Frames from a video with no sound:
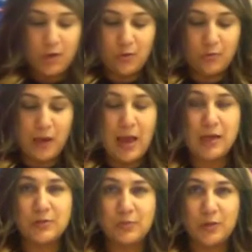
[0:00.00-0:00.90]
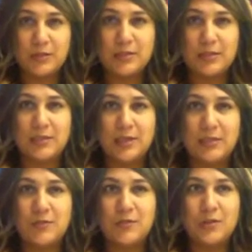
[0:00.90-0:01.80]
What has worked
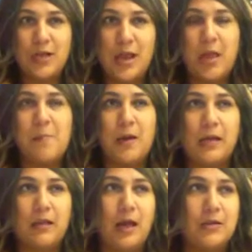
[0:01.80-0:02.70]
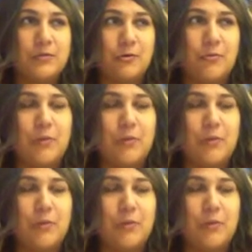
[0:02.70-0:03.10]
successfully in my classroom?